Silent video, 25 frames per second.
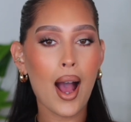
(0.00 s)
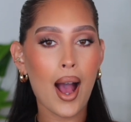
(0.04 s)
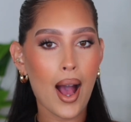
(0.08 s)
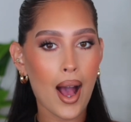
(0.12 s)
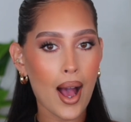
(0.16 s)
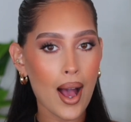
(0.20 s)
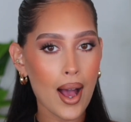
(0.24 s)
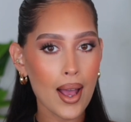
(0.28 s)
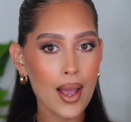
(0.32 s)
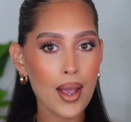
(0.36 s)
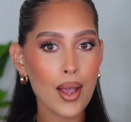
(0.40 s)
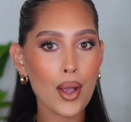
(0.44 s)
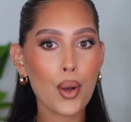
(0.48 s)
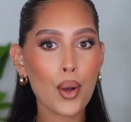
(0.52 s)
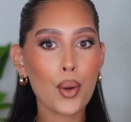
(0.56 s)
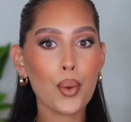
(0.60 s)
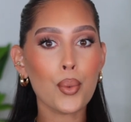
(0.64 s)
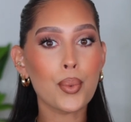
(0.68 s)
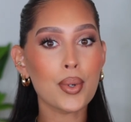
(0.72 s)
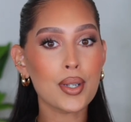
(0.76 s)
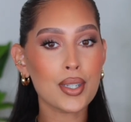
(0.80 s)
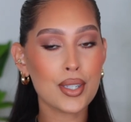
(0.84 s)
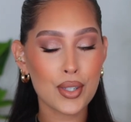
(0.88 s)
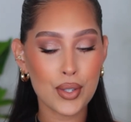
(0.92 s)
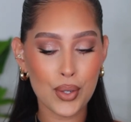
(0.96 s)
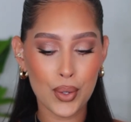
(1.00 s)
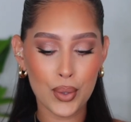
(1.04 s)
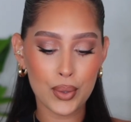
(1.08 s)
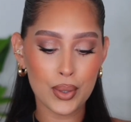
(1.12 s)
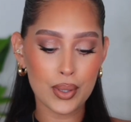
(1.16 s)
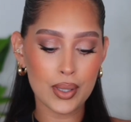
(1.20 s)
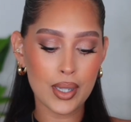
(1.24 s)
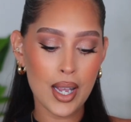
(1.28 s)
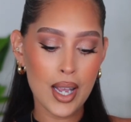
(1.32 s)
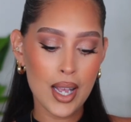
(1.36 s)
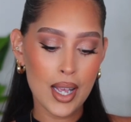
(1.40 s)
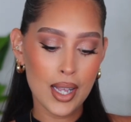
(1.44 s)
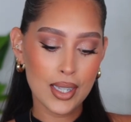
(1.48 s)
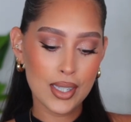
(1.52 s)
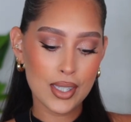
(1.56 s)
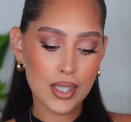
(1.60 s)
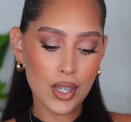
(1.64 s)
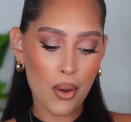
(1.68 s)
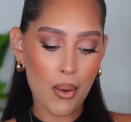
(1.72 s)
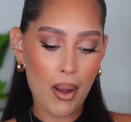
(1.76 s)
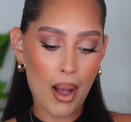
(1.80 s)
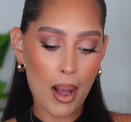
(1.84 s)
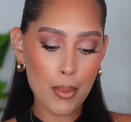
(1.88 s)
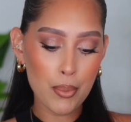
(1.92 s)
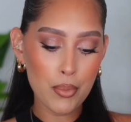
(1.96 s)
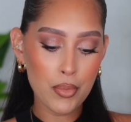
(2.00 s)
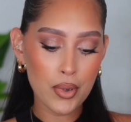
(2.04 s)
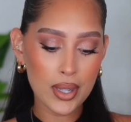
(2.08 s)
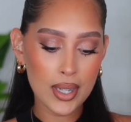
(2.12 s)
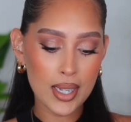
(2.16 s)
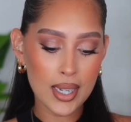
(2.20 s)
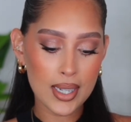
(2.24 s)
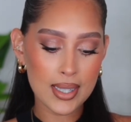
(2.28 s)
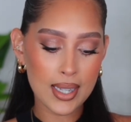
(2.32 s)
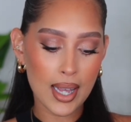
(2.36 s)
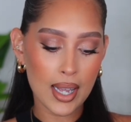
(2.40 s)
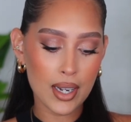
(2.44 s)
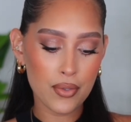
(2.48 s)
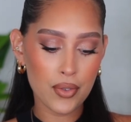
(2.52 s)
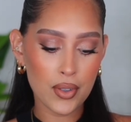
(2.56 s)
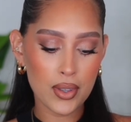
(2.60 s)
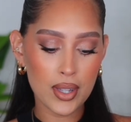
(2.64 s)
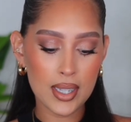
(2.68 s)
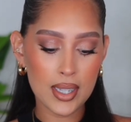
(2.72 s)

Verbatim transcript: I was sold. So I'm really excited for